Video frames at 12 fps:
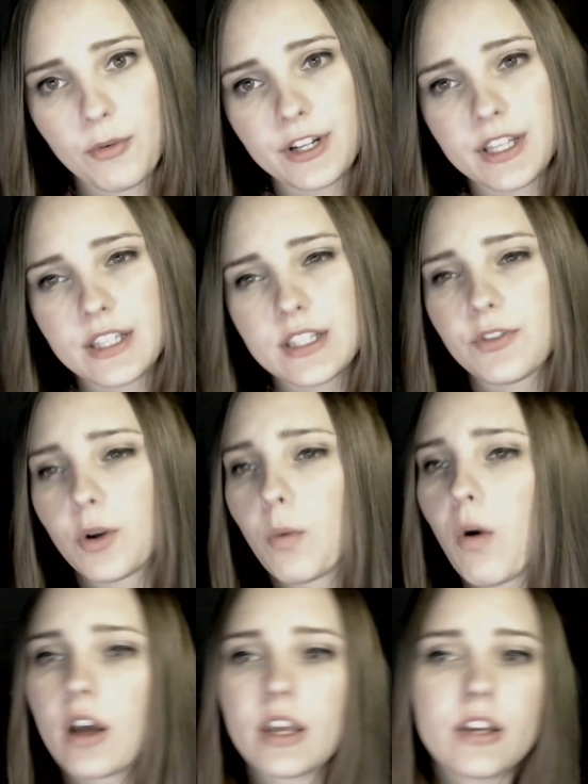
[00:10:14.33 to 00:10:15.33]
morning as if you're
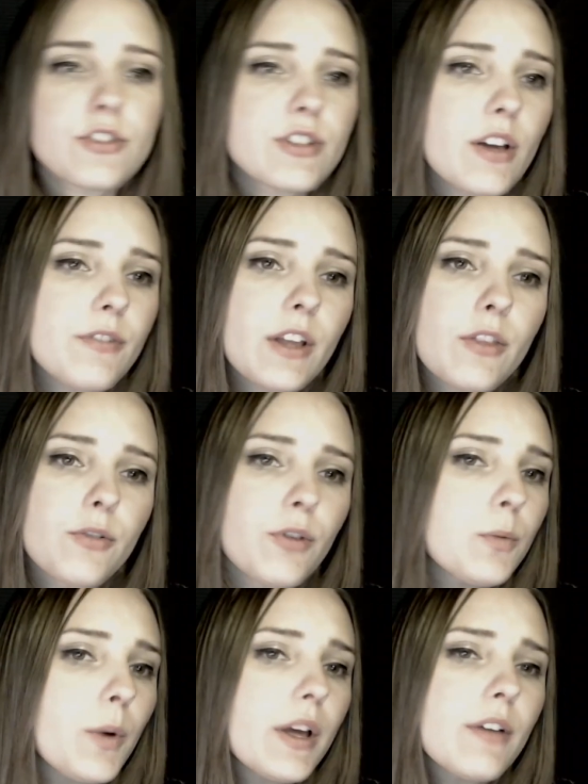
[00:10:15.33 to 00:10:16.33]
walking yourself down the
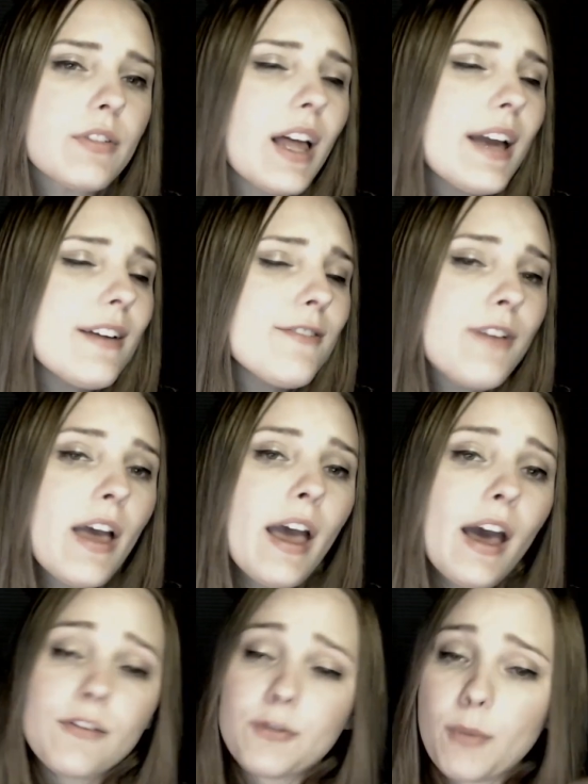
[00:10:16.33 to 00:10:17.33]
runway of
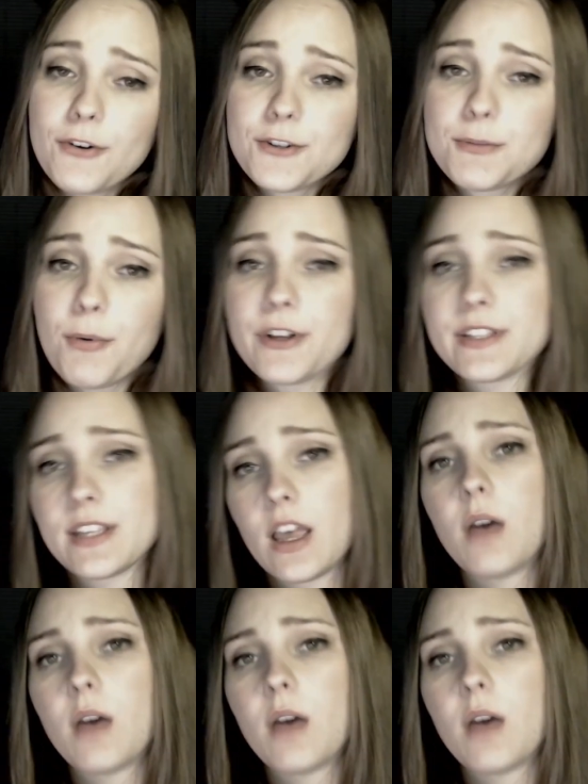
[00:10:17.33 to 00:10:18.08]
life, and for bonus points,